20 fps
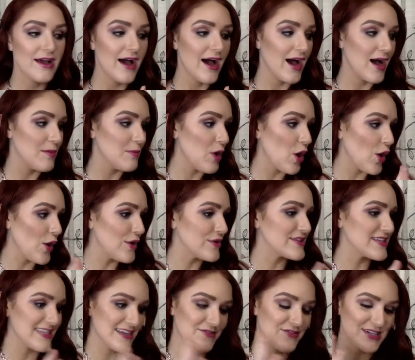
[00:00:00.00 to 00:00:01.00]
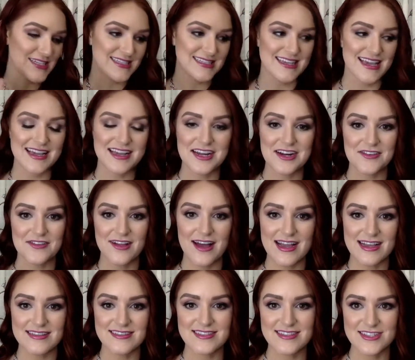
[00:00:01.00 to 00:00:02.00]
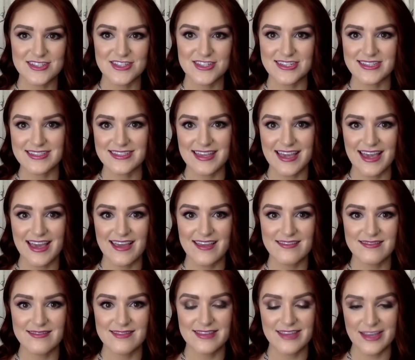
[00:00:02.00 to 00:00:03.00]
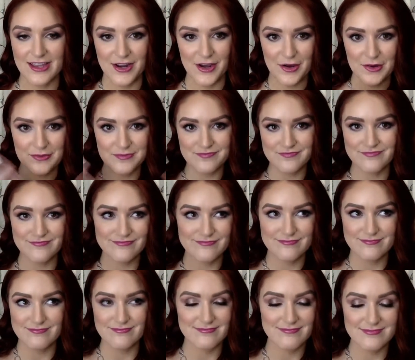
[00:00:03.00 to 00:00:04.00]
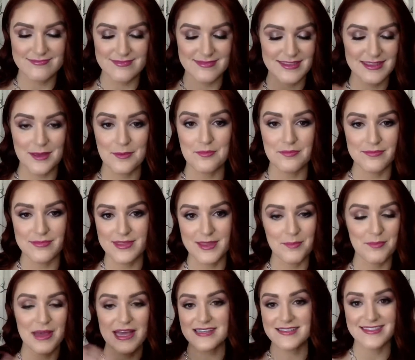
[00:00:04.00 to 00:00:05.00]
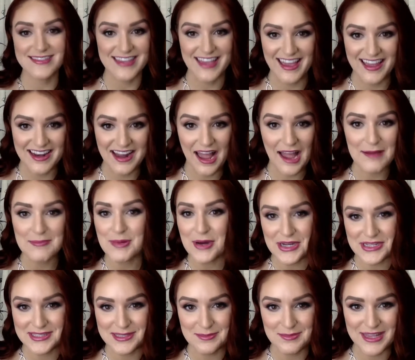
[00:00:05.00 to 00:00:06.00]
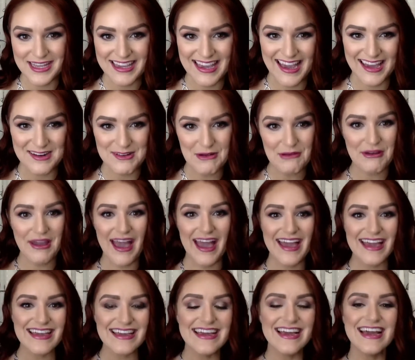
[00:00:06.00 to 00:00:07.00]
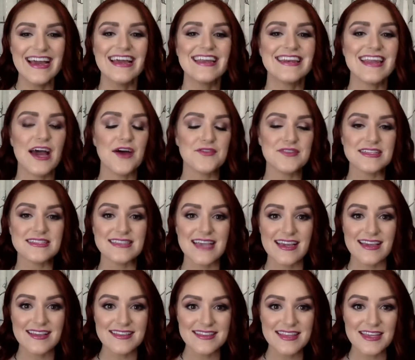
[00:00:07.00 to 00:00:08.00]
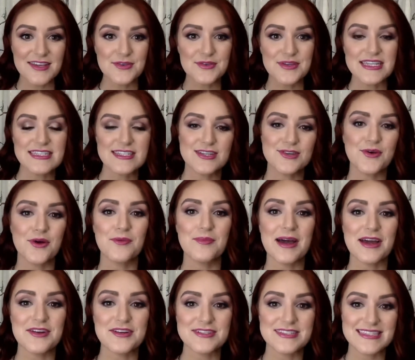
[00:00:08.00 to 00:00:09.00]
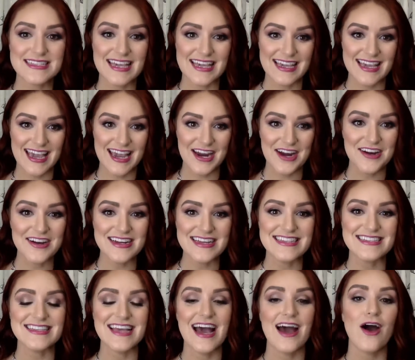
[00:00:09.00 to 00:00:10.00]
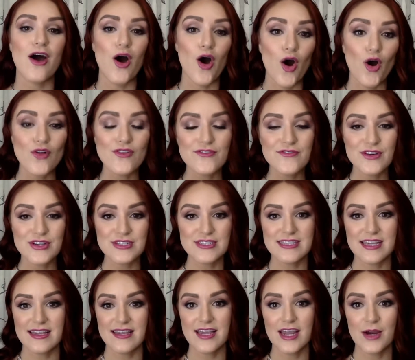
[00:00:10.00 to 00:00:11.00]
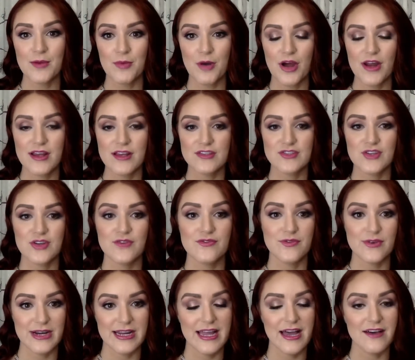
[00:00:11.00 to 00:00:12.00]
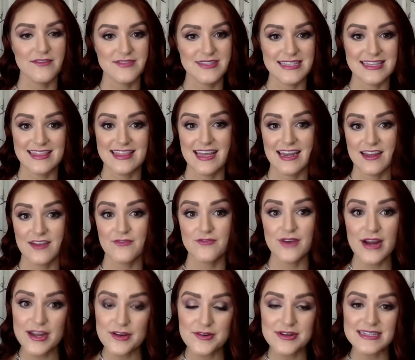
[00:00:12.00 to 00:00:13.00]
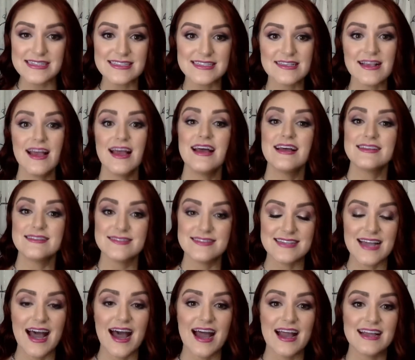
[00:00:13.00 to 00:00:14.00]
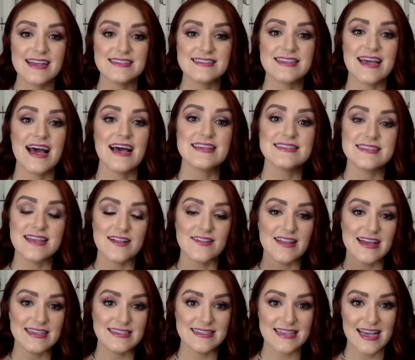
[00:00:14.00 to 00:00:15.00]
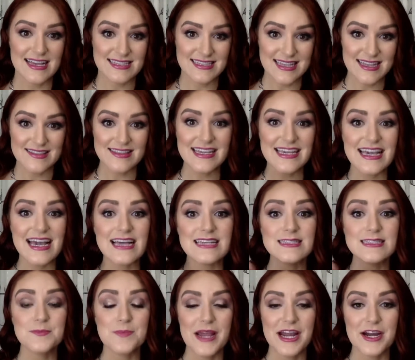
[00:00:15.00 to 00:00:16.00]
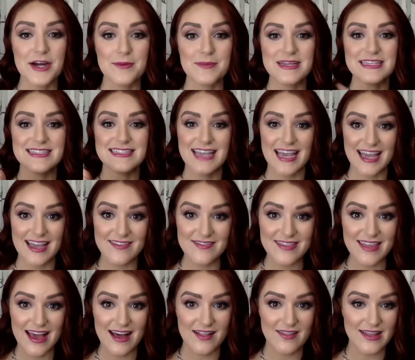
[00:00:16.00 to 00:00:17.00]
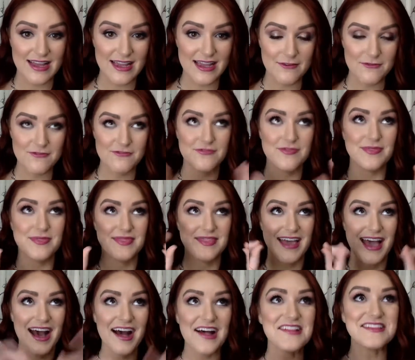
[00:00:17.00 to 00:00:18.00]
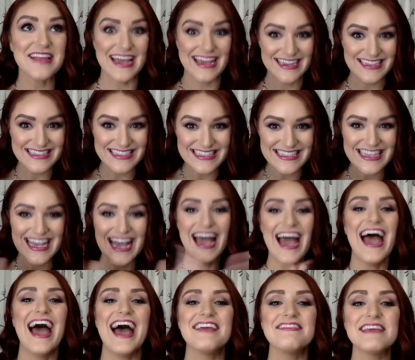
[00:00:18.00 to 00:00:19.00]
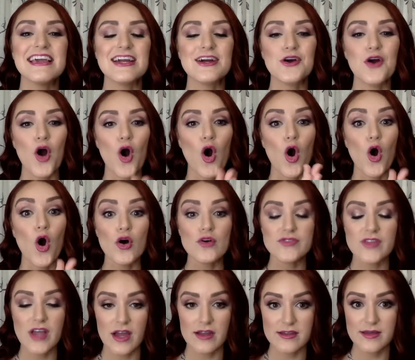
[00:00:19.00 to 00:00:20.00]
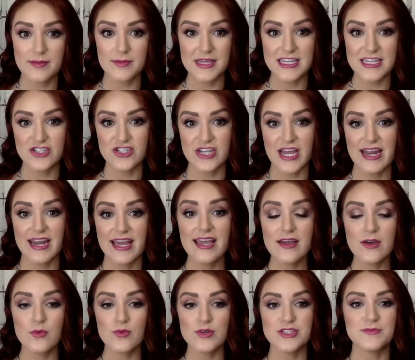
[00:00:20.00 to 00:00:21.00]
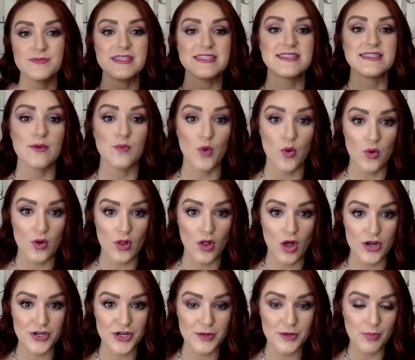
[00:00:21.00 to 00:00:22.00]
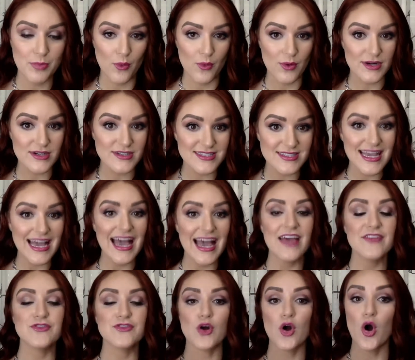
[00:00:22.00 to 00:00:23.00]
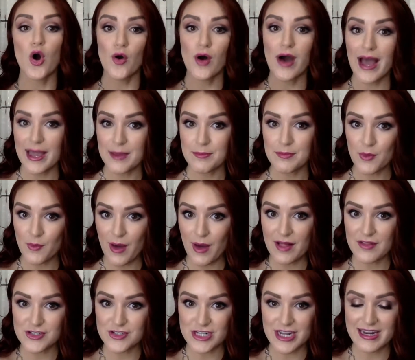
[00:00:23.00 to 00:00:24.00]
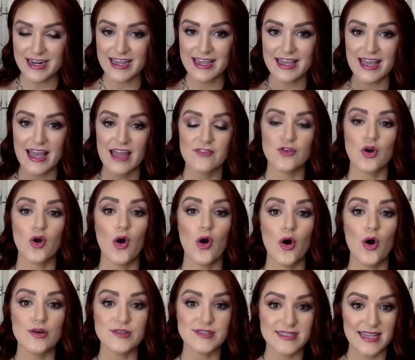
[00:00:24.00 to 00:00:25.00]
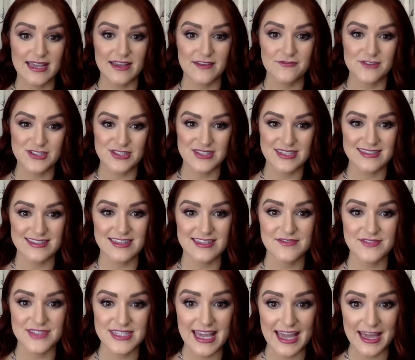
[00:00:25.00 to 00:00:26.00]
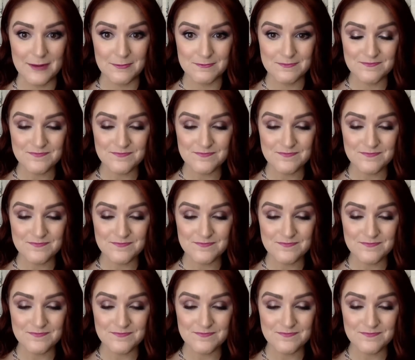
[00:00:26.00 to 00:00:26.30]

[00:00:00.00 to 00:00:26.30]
um, all the different skincare lines to just get, you know, the, the best skin I possibly can, okay? Now, the second thing you need to know about our skincare is that all of our skincare products are free of synthetic fragrance, dyes, SLS, SLES, parabens, and phthalates phthalates, and they are all non comedogenic, which means they won't clog your pores. They're all hypoallergenic and they're all safe for sensitive skin.